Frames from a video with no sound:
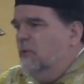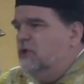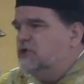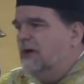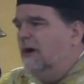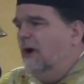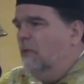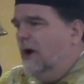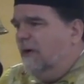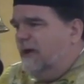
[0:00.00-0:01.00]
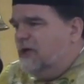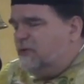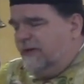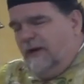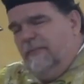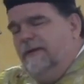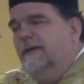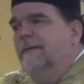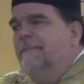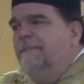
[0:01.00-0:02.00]
We share our worries with our
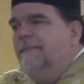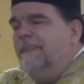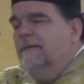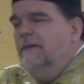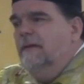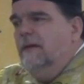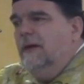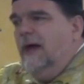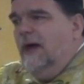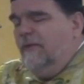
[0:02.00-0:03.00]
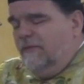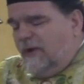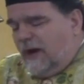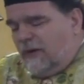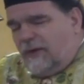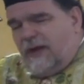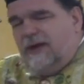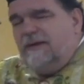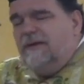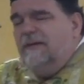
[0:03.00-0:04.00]
mother. And when we are
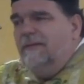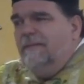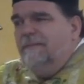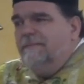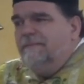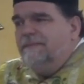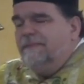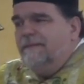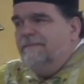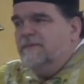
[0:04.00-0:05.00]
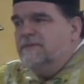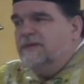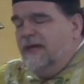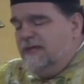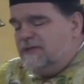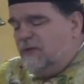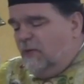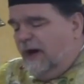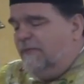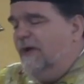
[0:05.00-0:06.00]
weak, she's the
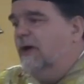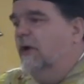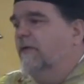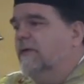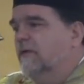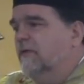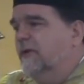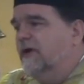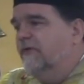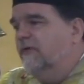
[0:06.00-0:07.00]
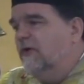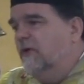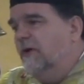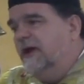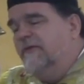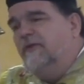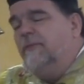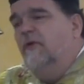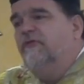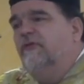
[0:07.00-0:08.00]
one we go to, because you know we're not
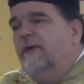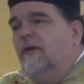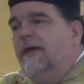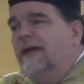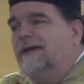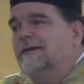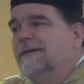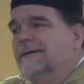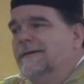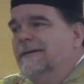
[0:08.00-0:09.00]
supposed to be weak.